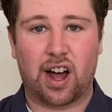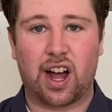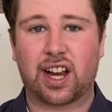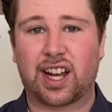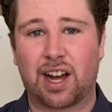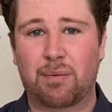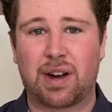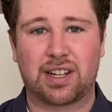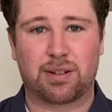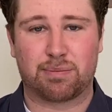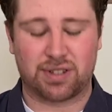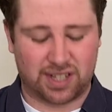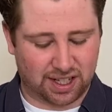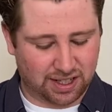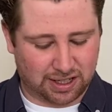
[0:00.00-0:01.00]
I can't wait to
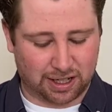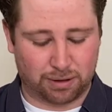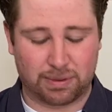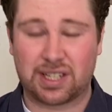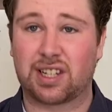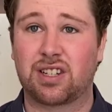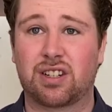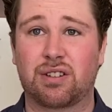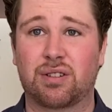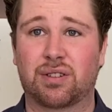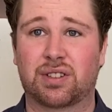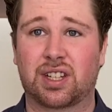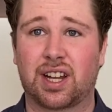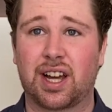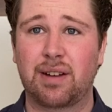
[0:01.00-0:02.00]
present this little whisky to you
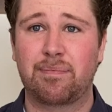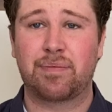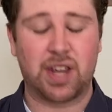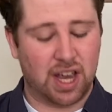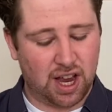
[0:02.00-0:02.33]
all today.